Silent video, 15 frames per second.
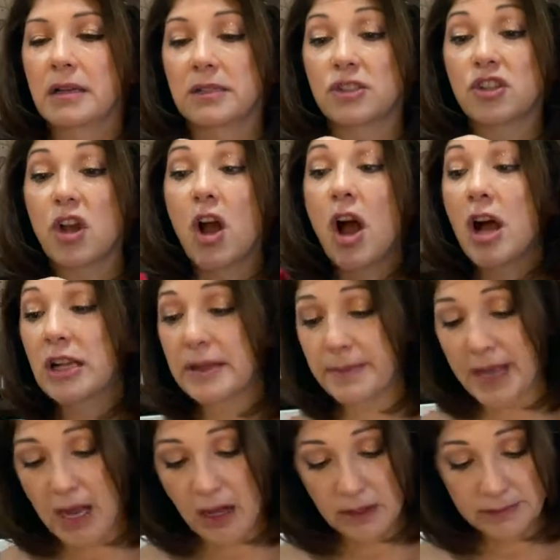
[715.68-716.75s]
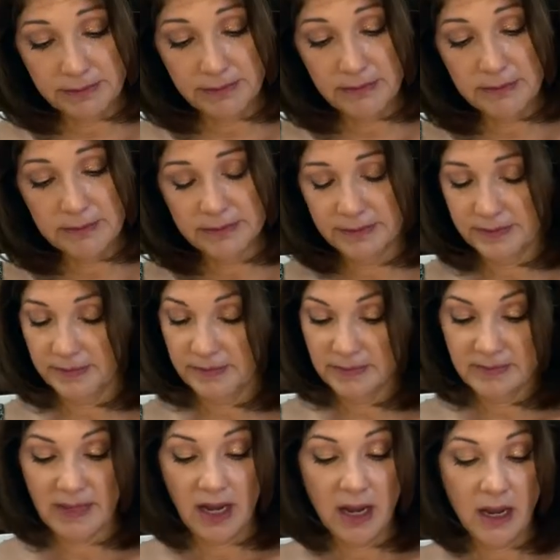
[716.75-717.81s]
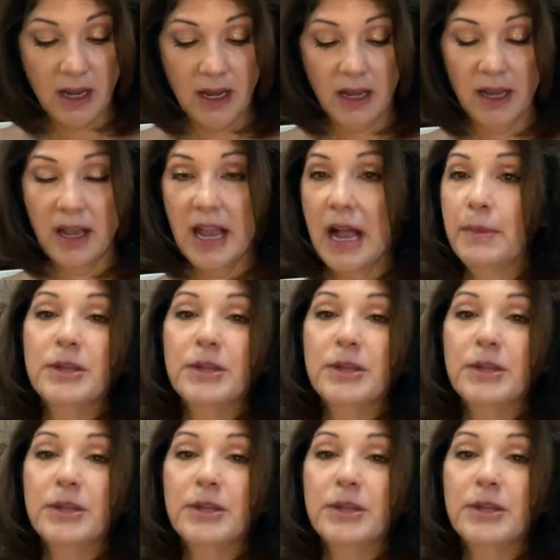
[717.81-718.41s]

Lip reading: Talk about how